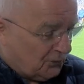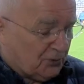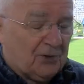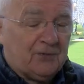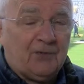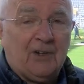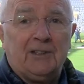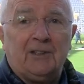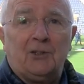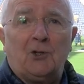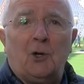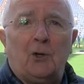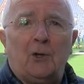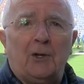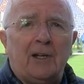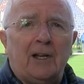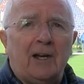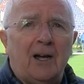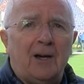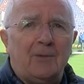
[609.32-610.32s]
You've had
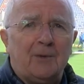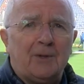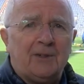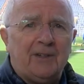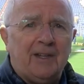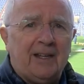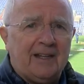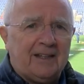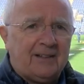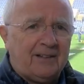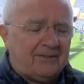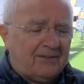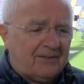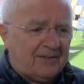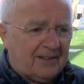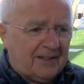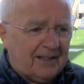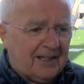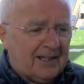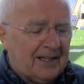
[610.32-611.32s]
Colin Cameron
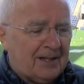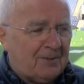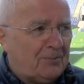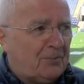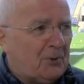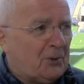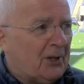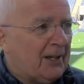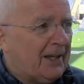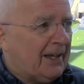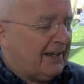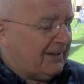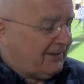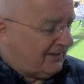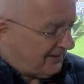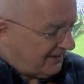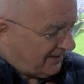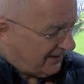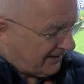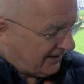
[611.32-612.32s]
there putting
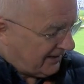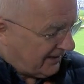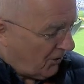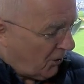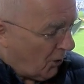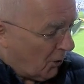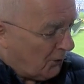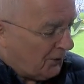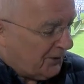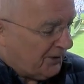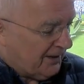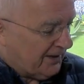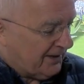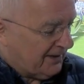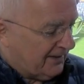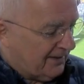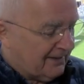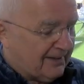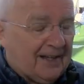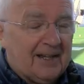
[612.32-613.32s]
it on
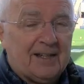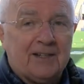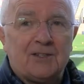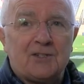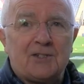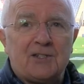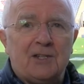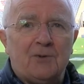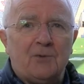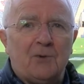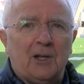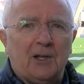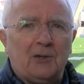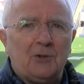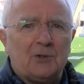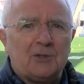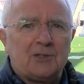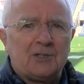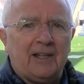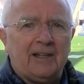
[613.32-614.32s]
and letting her see what it
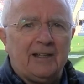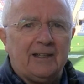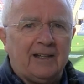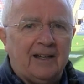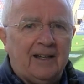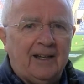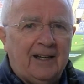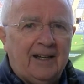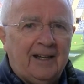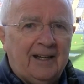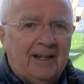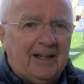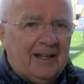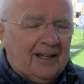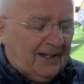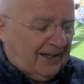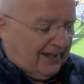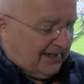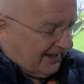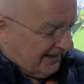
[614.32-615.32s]
looks like.
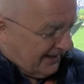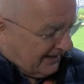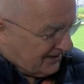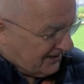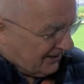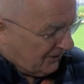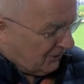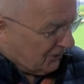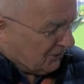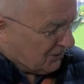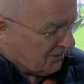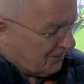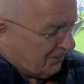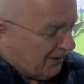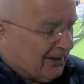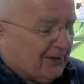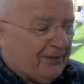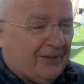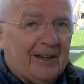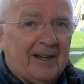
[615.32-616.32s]
It still looks
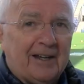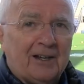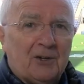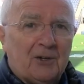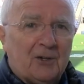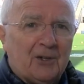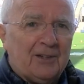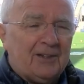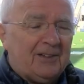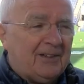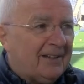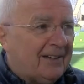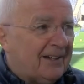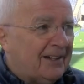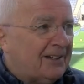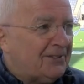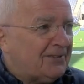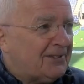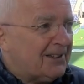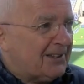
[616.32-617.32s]
pretty fit, Colin,
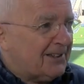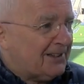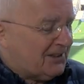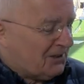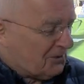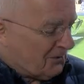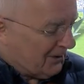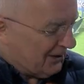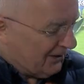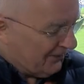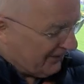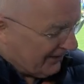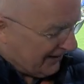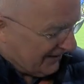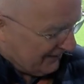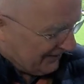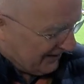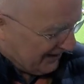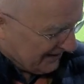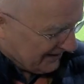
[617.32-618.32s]
after
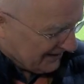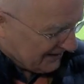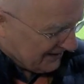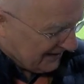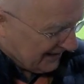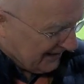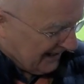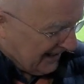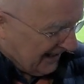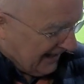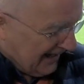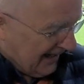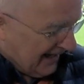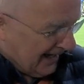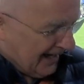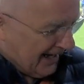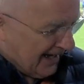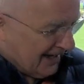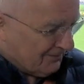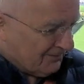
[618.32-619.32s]
25 years.
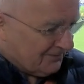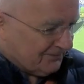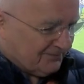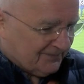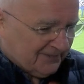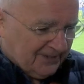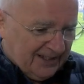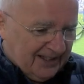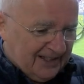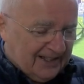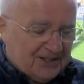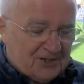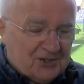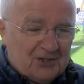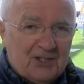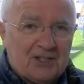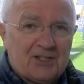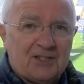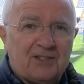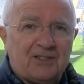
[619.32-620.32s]
And
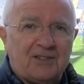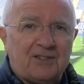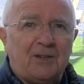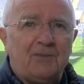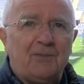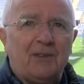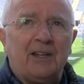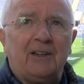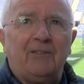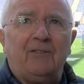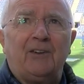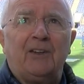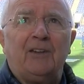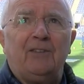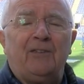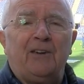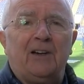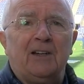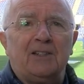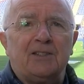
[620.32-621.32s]
it's just something for
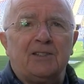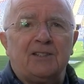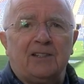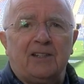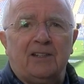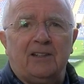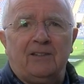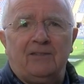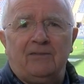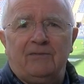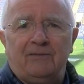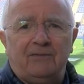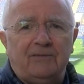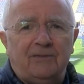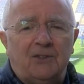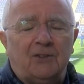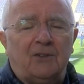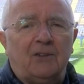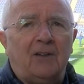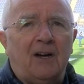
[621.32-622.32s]
the fans to,
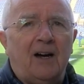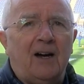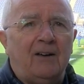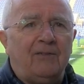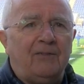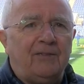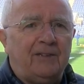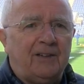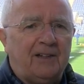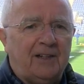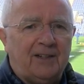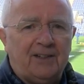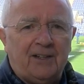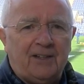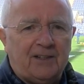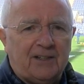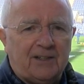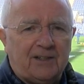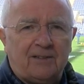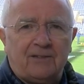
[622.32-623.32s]
you know, have
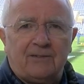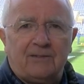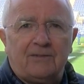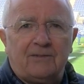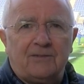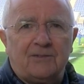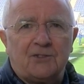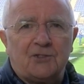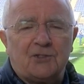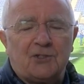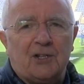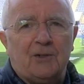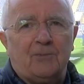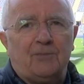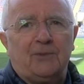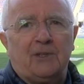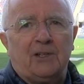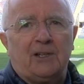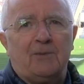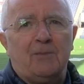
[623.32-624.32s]
another
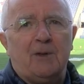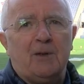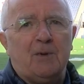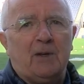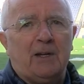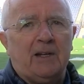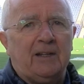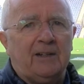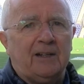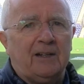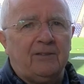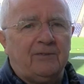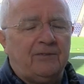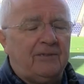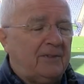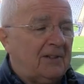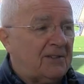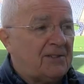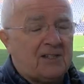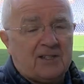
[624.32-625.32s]
strip to commemorate that,
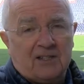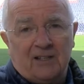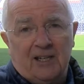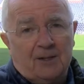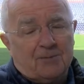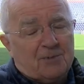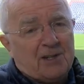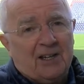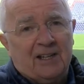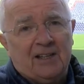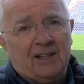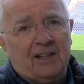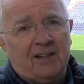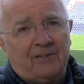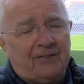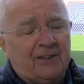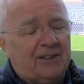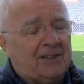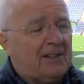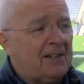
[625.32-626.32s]
as I keep saying,
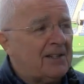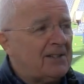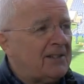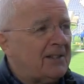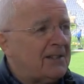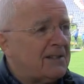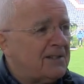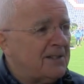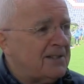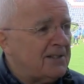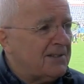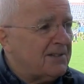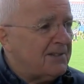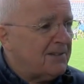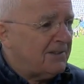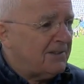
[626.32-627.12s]
that fantastic season.